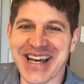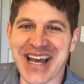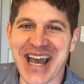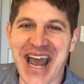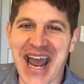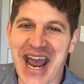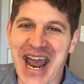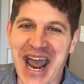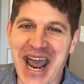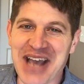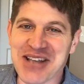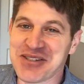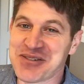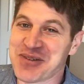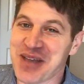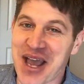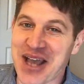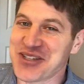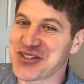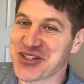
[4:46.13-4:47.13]

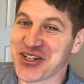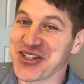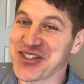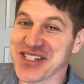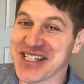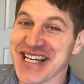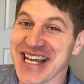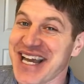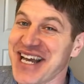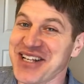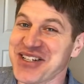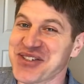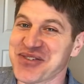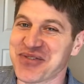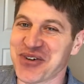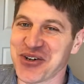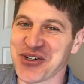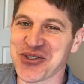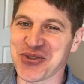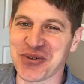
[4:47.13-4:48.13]
as good as it gets,
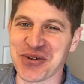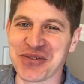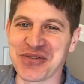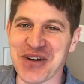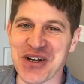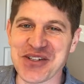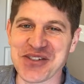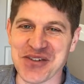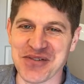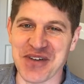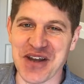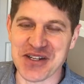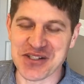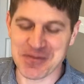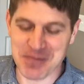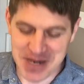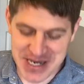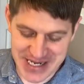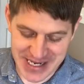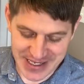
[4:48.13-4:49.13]
virtual face-to-face
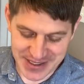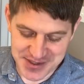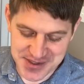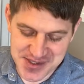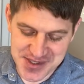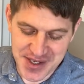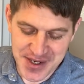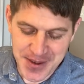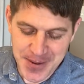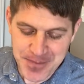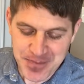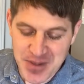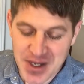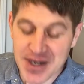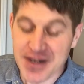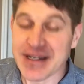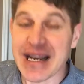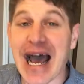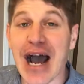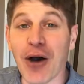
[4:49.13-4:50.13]
meetings.
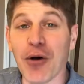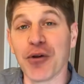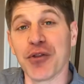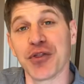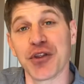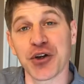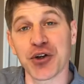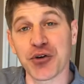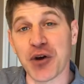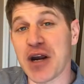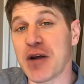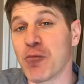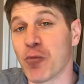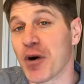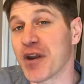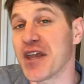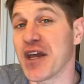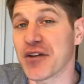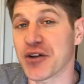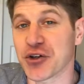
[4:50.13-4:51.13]
Now, one of
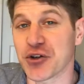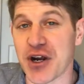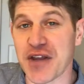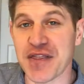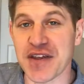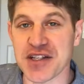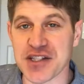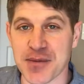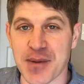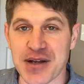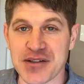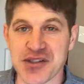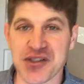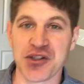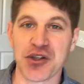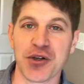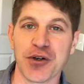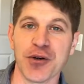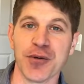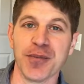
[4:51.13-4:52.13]
the other great things about
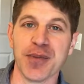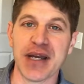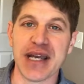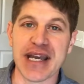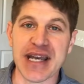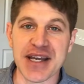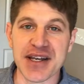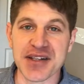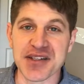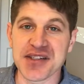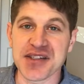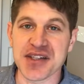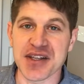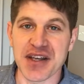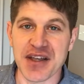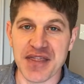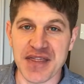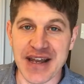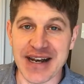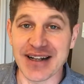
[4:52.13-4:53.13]
Zoom is
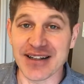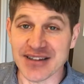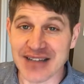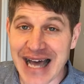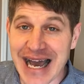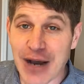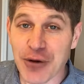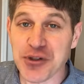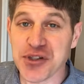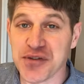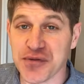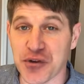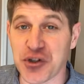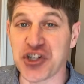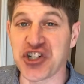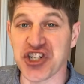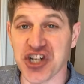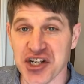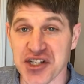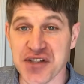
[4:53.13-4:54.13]
that it allows for
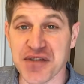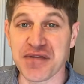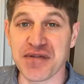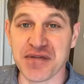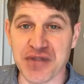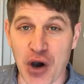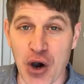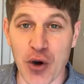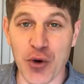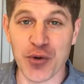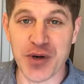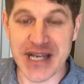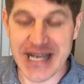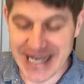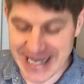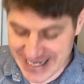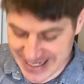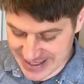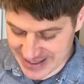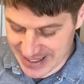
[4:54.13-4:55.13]
just
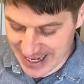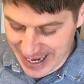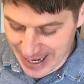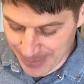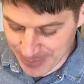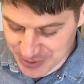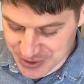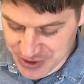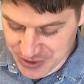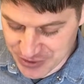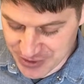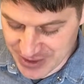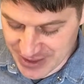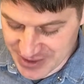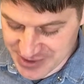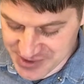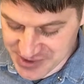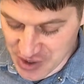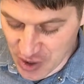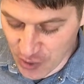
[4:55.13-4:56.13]
phone-in
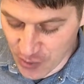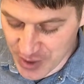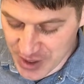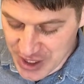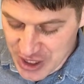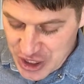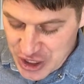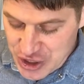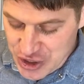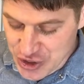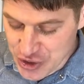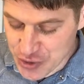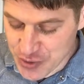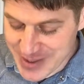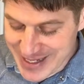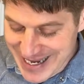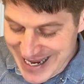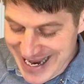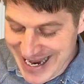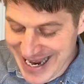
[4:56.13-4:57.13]
opportunities. So you
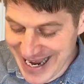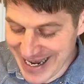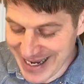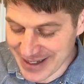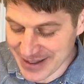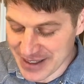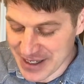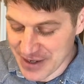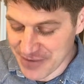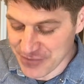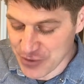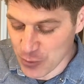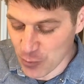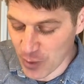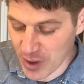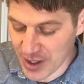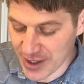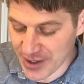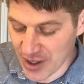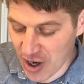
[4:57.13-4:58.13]
can, if you
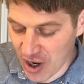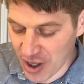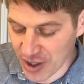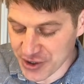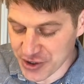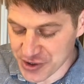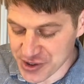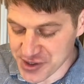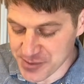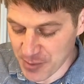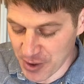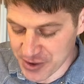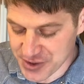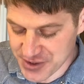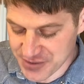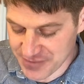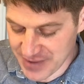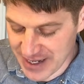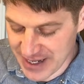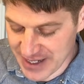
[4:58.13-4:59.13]
want, on your smart
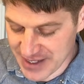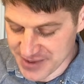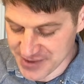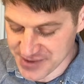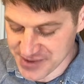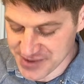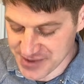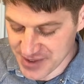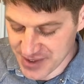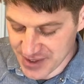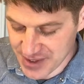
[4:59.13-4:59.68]
device,